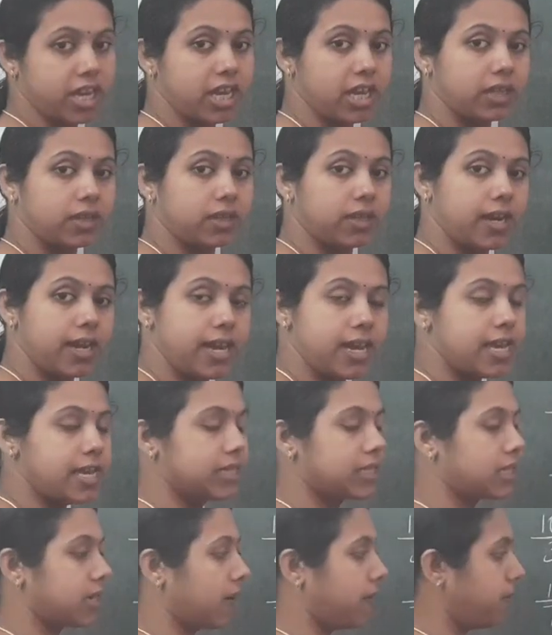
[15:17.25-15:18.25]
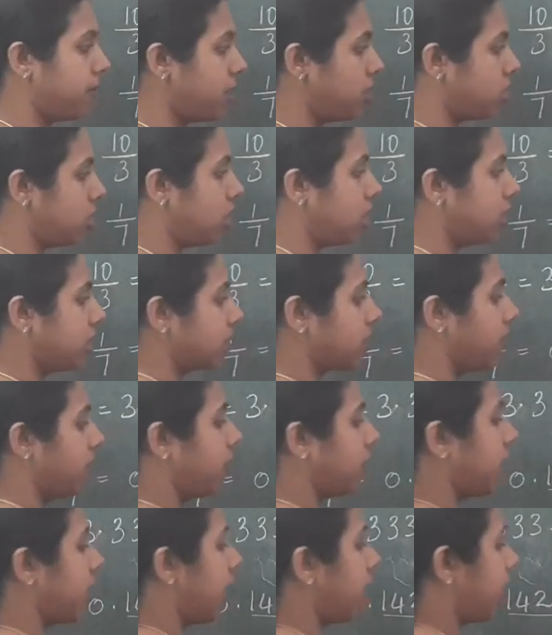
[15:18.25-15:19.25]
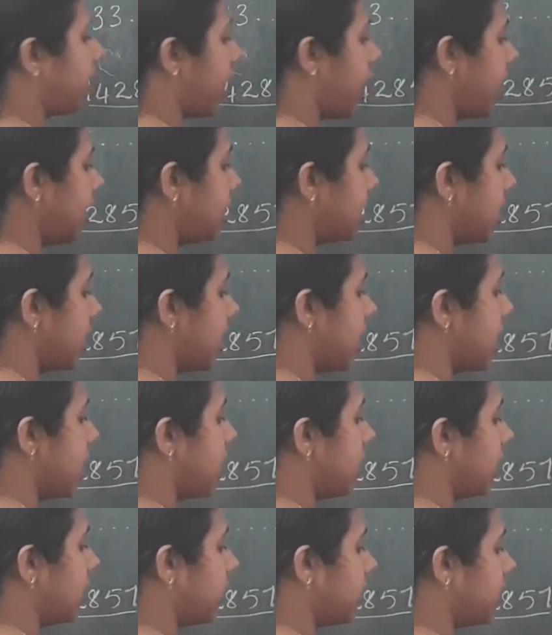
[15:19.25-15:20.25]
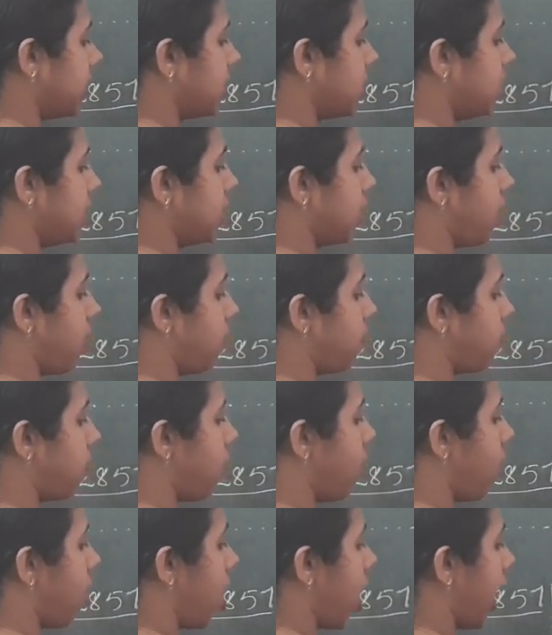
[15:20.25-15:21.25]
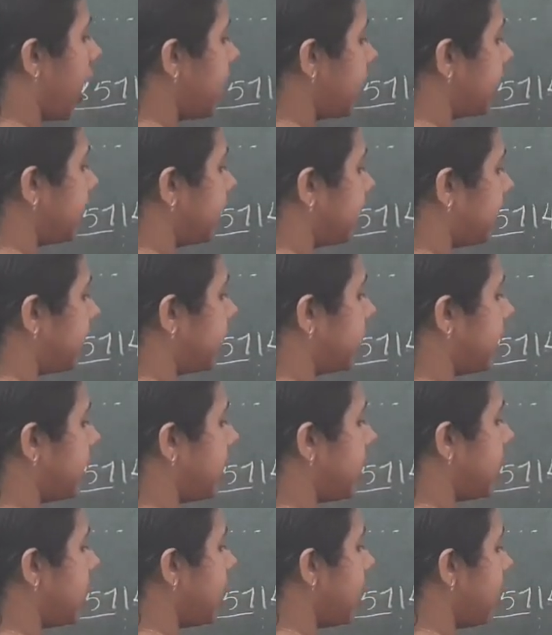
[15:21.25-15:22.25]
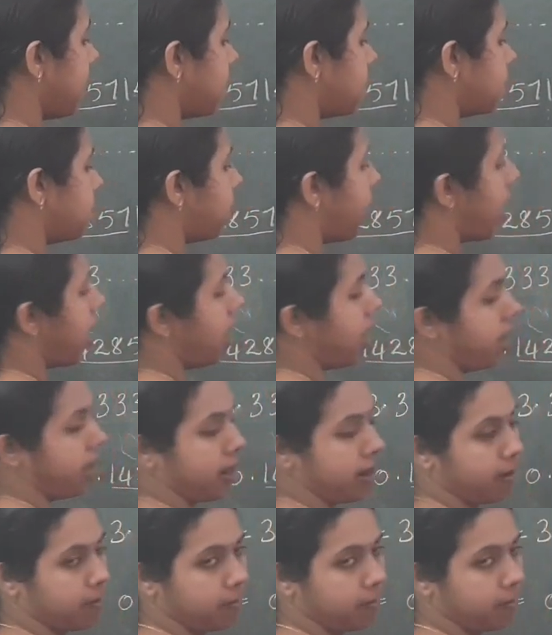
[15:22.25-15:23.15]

Here 3 is repeating, so we can write 0.3 bar.